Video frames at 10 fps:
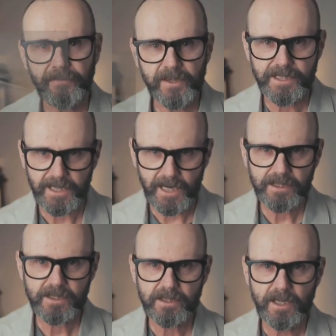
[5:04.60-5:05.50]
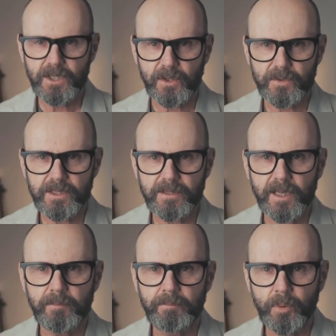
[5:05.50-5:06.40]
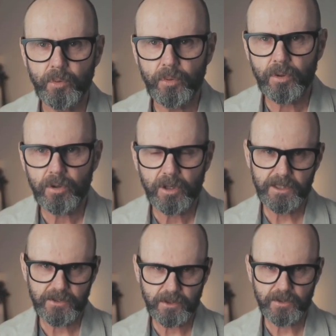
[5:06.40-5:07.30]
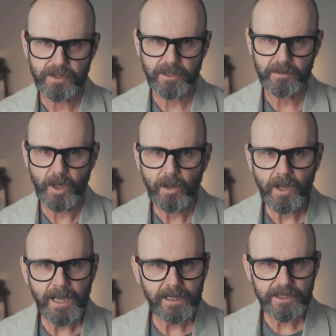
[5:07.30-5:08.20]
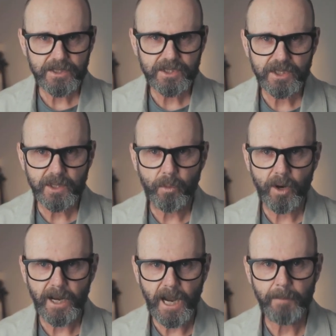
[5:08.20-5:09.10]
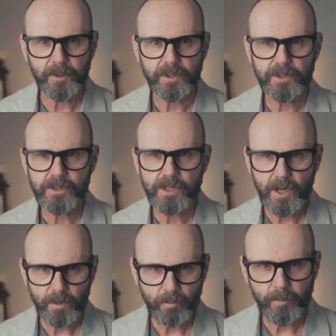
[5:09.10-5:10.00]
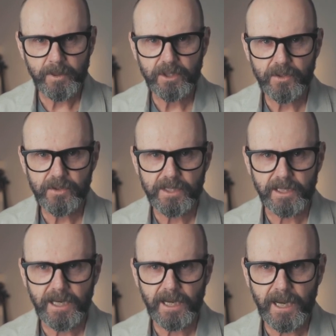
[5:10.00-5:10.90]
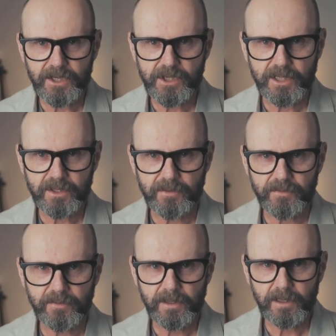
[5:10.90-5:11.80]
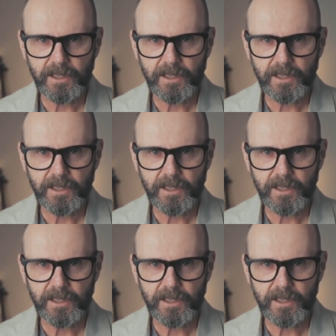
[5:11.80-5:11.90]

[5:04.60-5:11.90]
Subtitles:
And the das tells us that Buch is neuter. Well, let's see what happens when we use an adjective.